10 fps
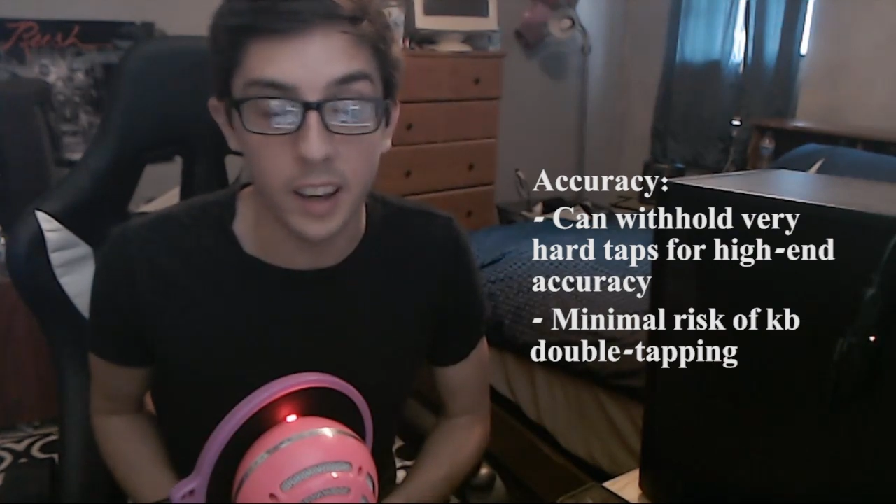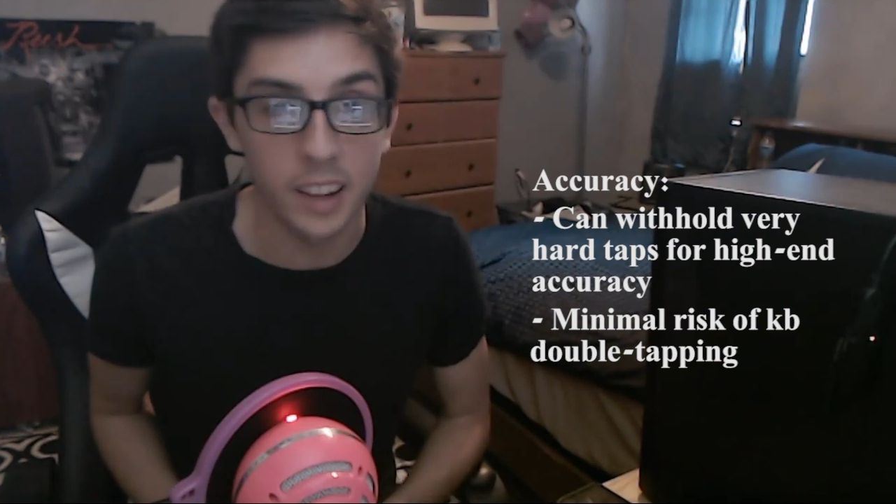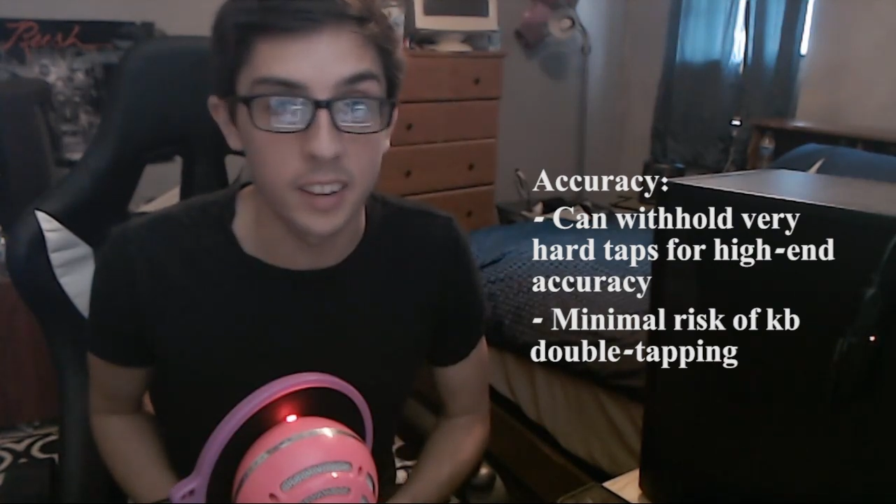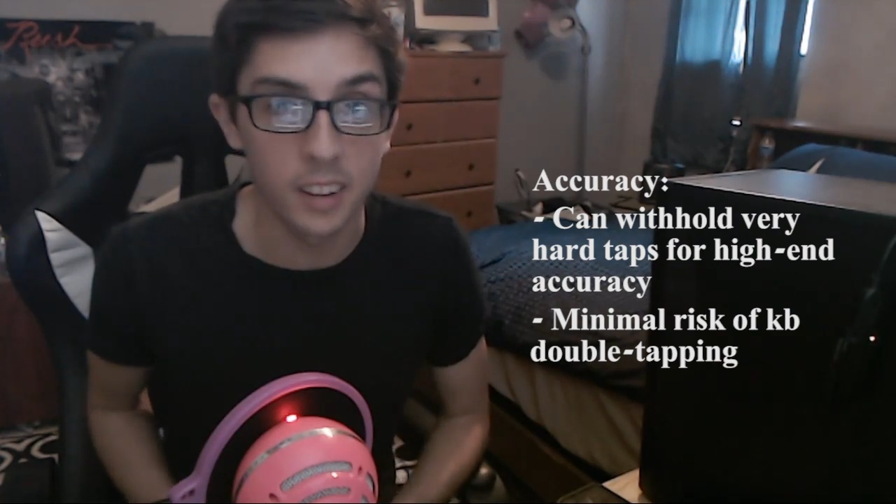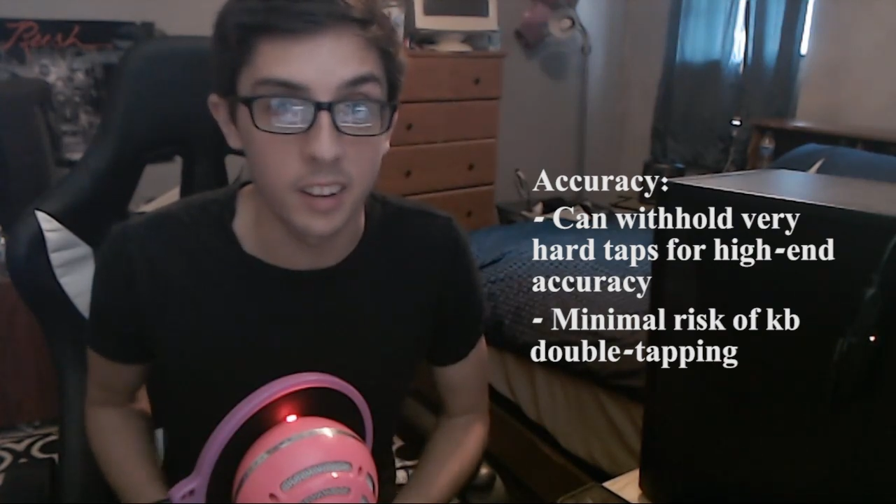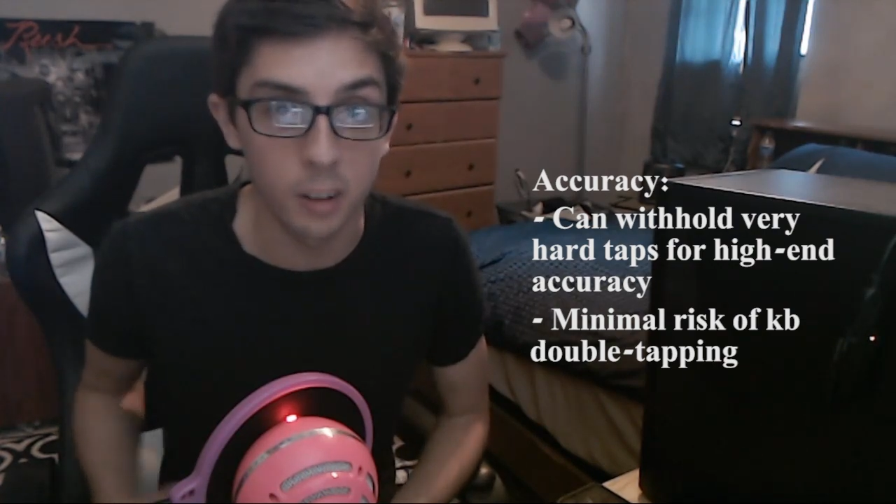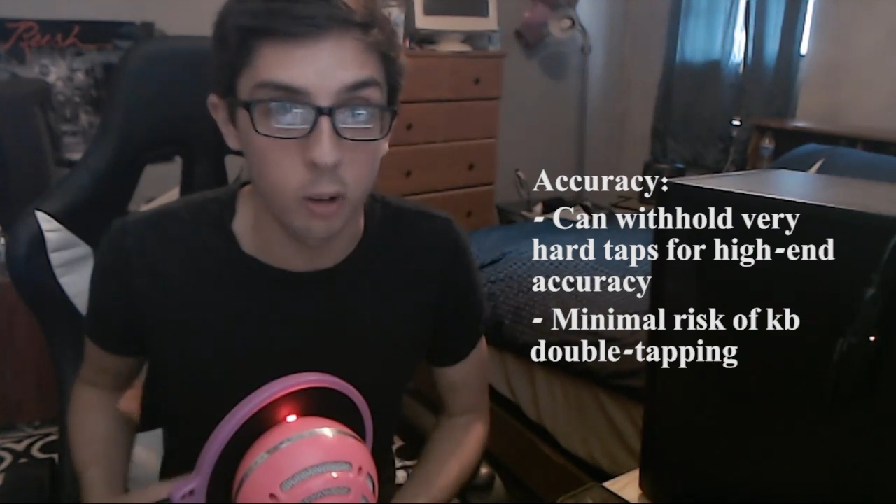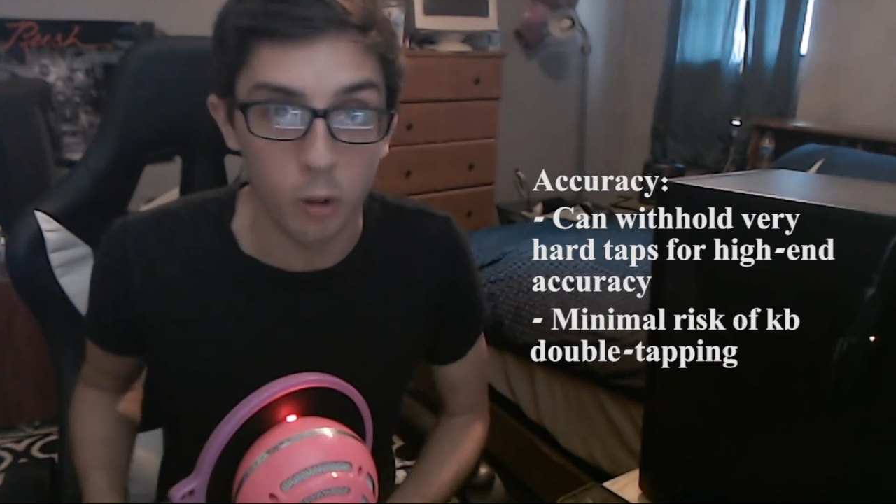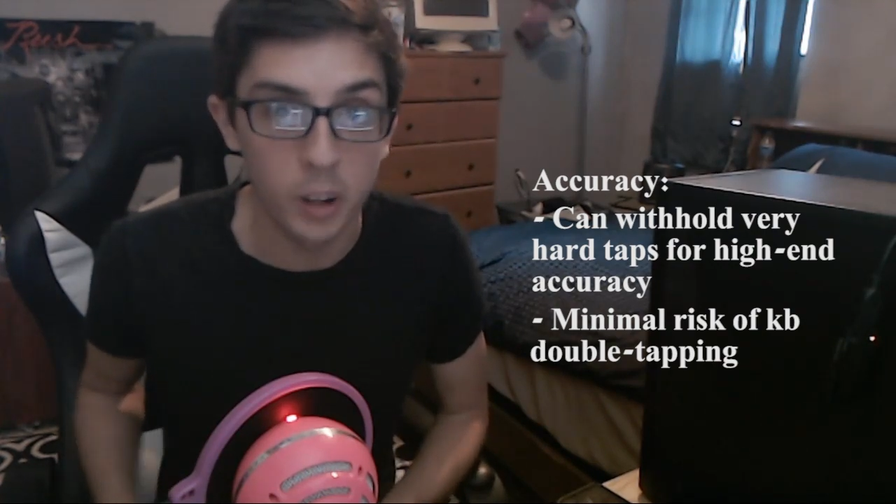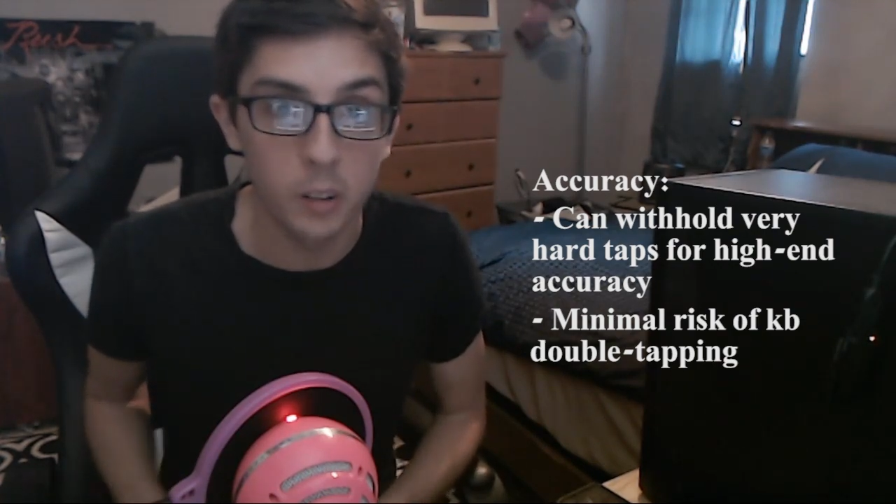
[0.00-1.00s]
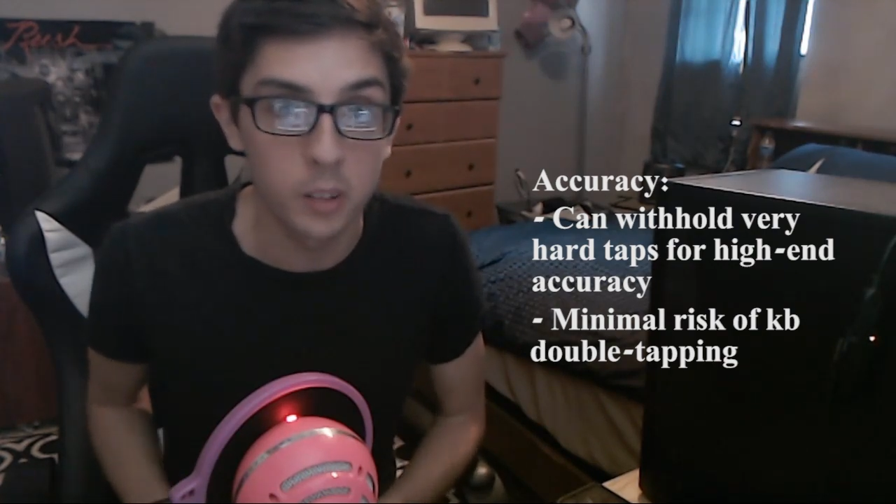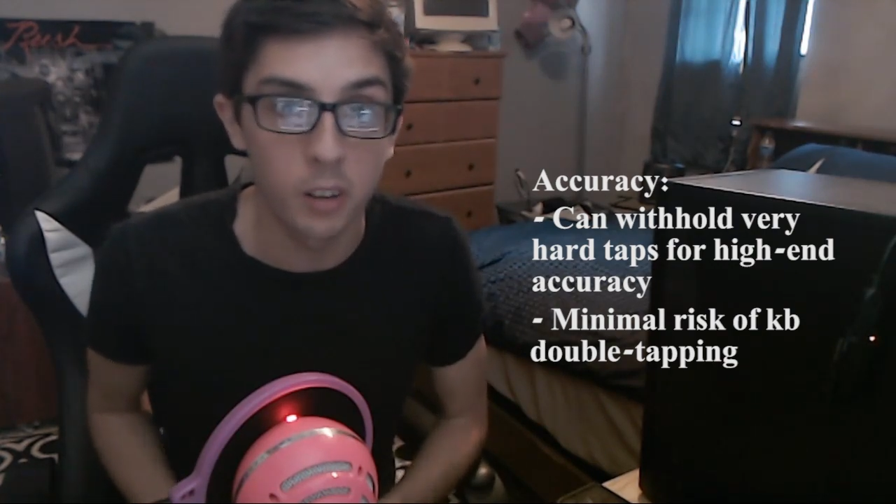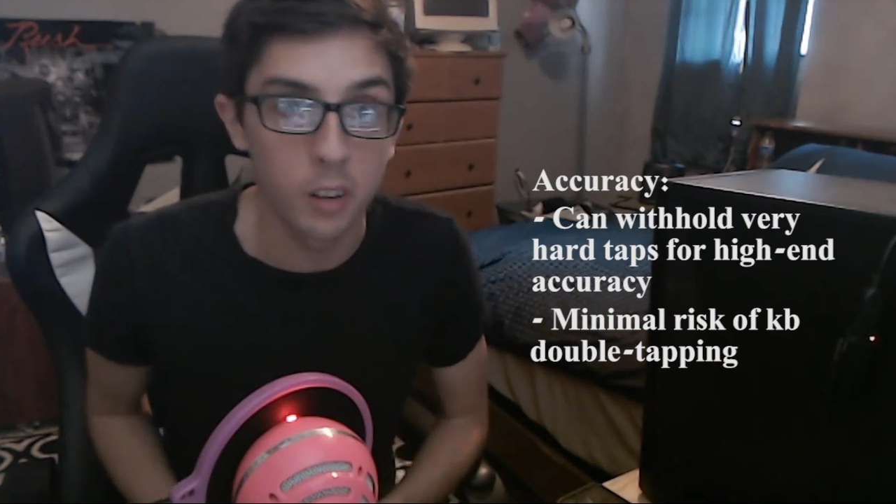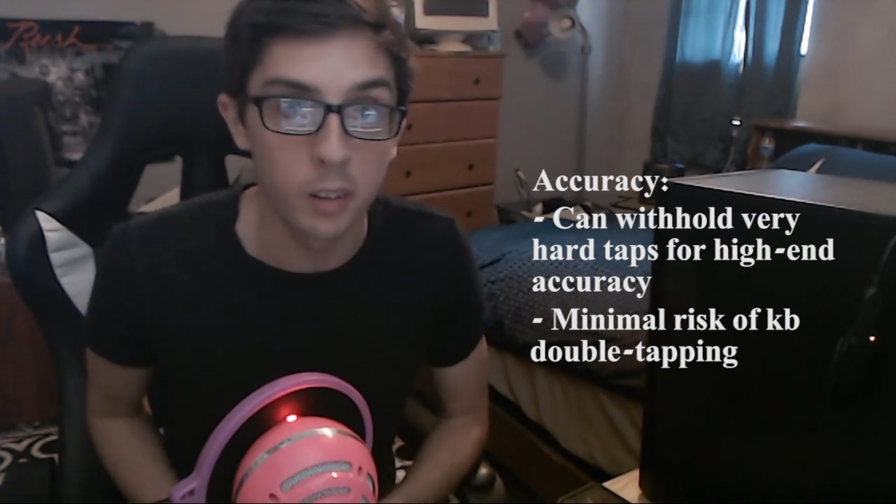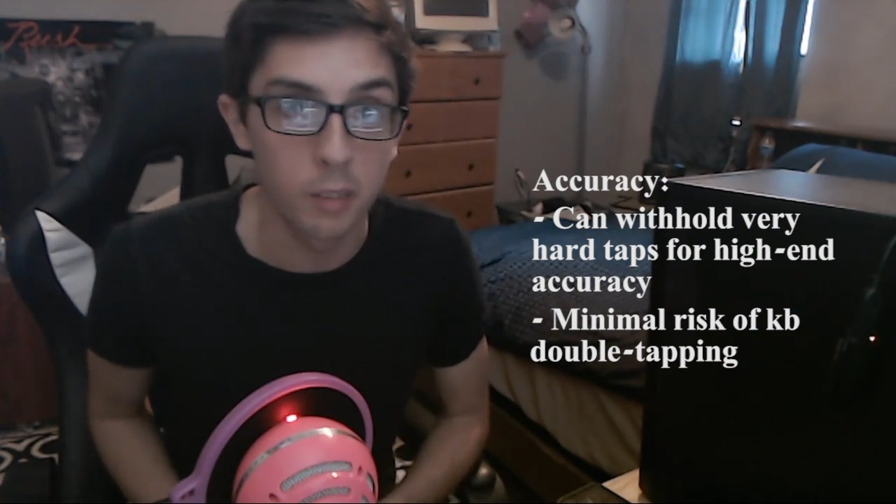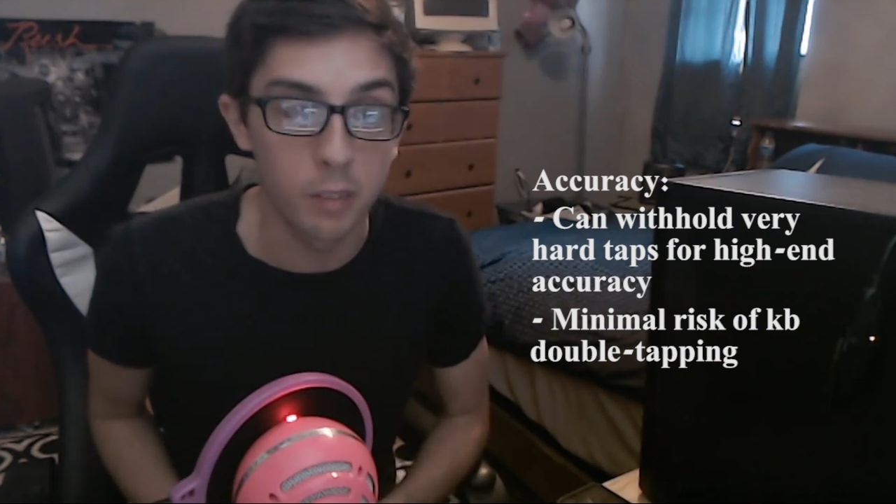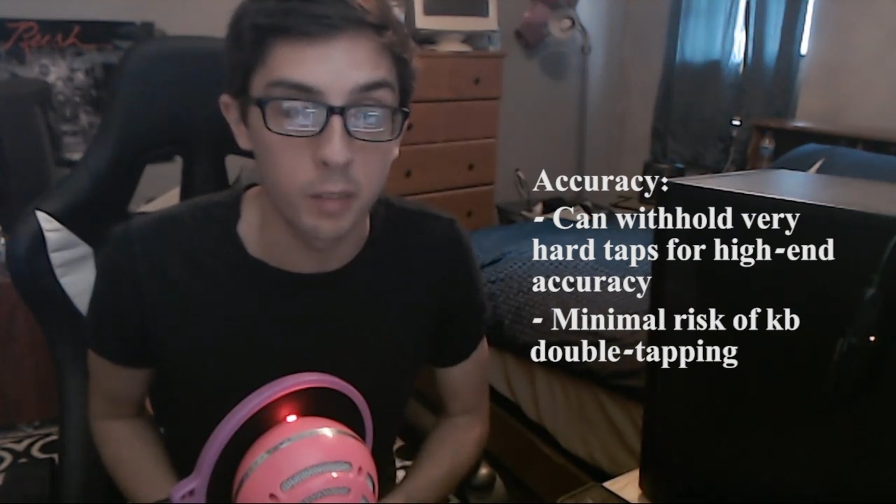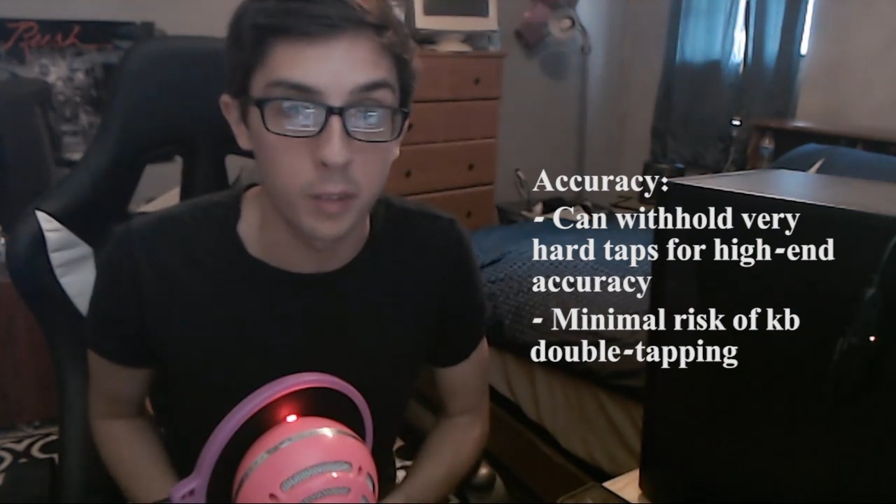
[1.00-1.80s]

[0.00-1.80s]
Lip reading: and it's a great alternative if